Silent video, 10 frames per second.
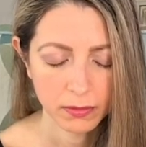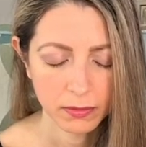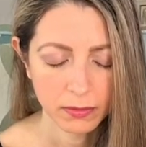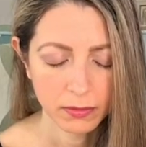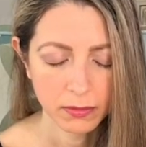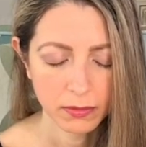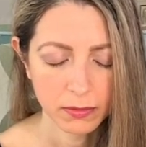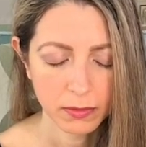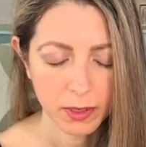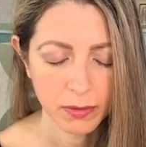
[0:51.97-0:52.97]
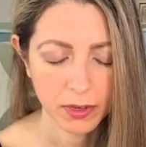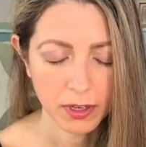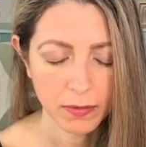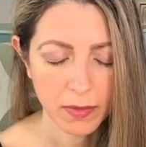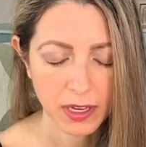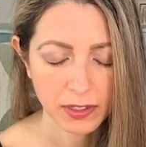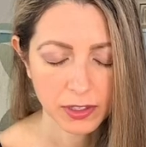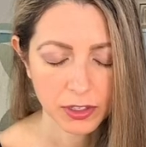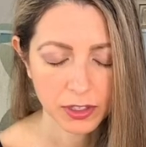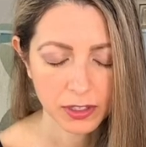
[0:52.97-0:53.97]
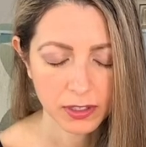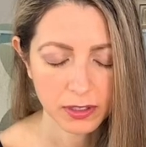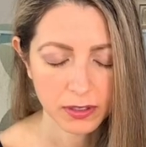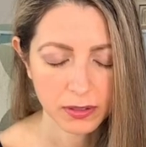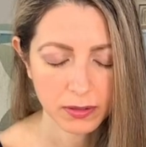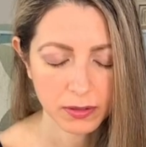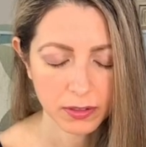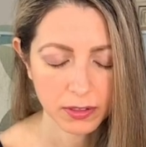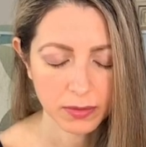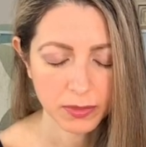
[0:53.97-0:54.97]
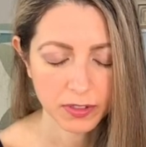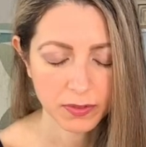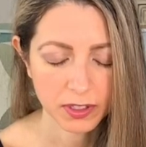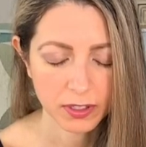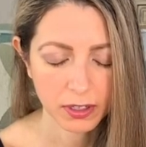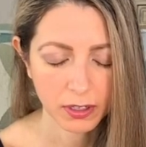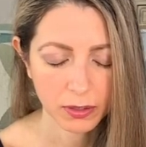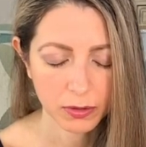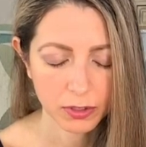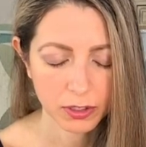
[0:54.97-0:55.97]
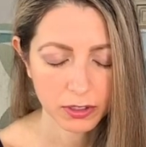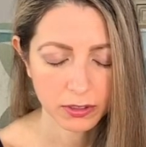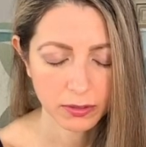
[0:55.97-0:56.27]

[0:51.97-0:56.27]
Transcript: We bring you messages in terms of disclosure.